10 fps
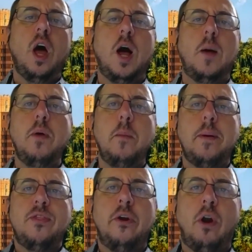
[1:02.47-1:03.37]

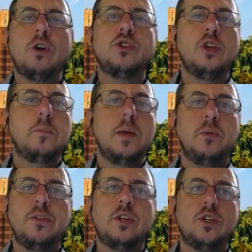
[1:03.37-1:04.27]
But there are still
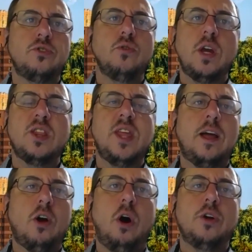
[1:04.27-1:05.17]
people that just look at
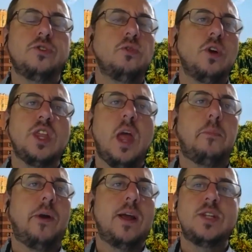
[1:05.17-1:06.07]
that cost or look at that
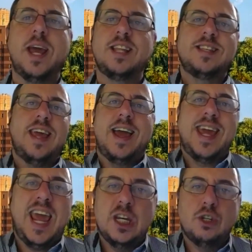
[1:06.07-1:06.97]
price tag and say, I
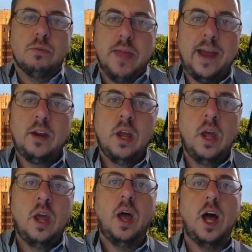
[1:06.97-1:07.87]
can't do that.
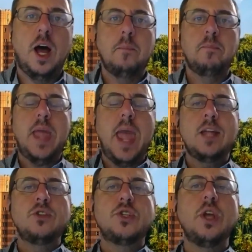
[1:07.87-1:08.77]

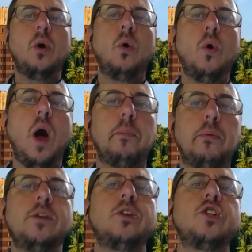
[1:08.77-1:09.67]
And so
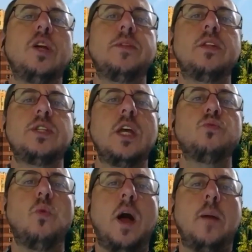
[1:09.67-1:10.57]
apprenticeship then
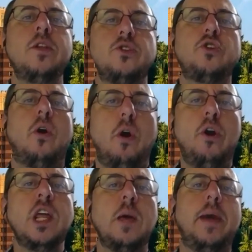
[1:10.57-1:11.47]
says, well, I'm going to start
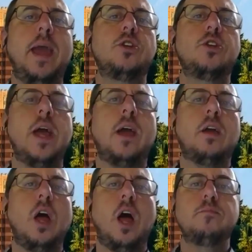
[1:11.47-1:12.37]
earning a paycheck
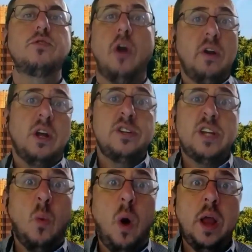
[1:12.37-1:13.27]
starting on
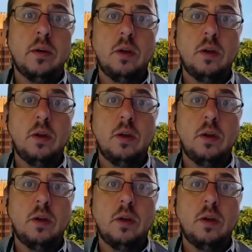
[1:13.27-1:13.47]
day one.